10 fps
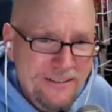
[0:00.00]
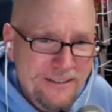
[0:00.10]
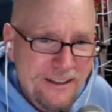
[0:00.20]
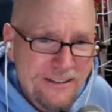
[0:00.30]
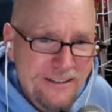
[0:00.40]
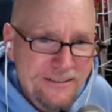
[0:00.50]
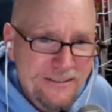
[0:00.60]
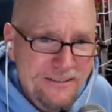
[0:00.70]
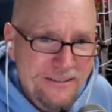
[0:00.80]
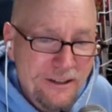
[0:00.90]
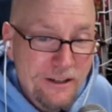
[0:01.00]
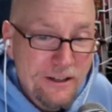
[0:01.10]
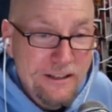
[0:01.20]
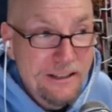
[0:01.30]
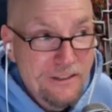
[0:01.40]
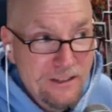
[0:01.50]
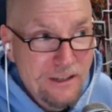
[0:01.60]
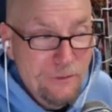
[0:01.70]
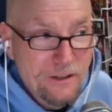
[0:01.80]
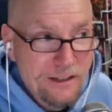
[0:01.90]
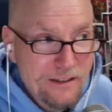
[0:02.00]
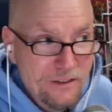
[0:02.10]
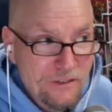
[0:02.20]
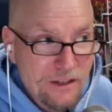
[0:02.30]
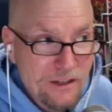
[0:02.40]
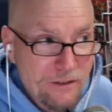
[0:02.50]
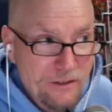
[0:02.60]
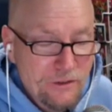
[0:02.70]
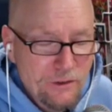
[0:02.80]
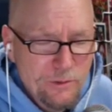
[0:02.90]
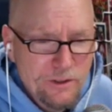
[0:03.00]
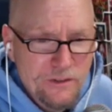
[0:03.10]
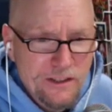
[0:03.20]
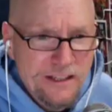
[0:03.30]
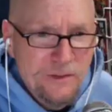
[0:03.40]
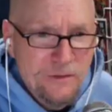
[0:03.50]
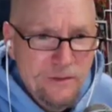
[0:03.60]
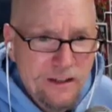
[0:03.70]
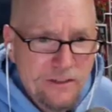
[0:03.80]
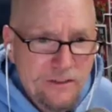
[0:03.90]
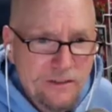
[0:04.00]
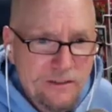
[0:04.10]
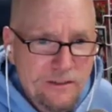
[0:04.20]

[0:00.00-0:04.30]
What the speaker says: Yeah. And let's not forget the 70s too, because Adhesive X.